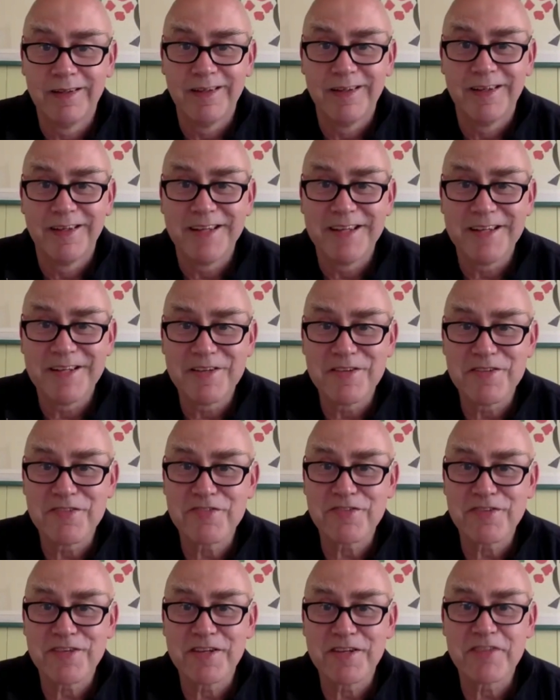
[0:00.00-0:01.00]
It
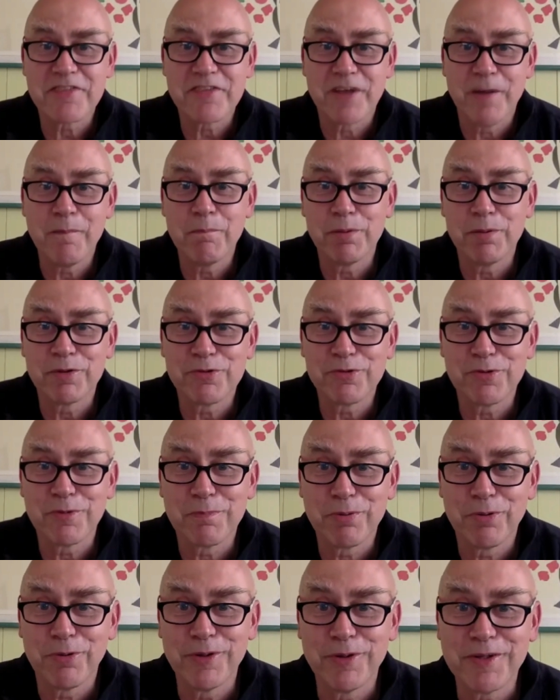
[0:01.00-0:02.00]
is humble to a
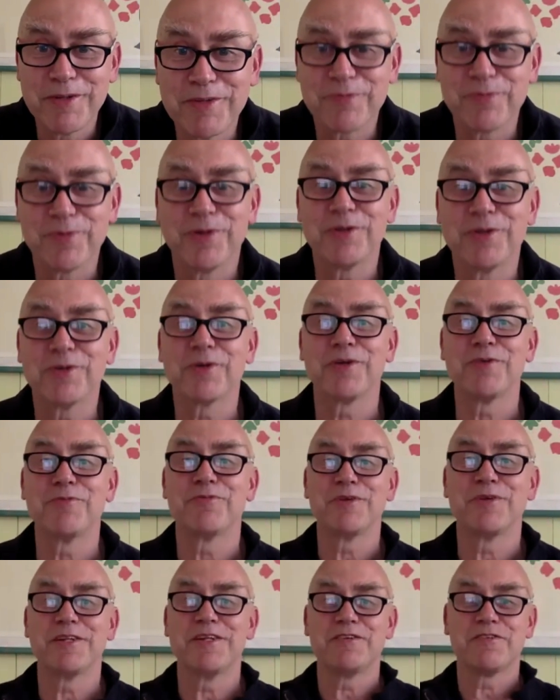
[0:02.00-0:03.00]
point where you can
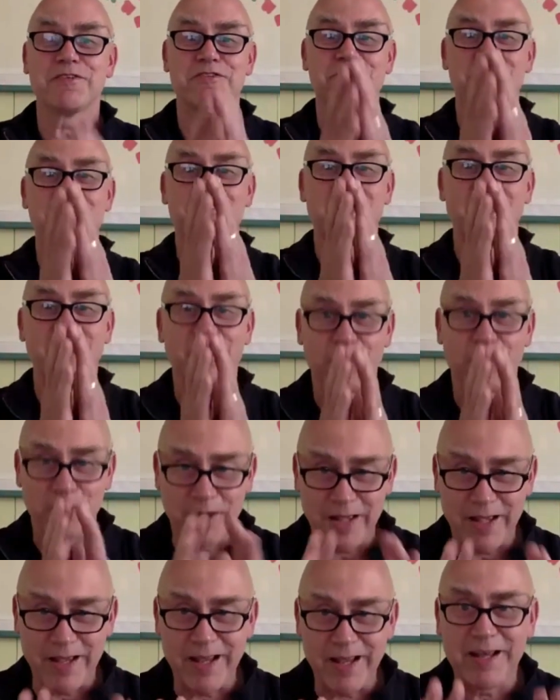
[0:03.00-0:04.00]
really just say, okay,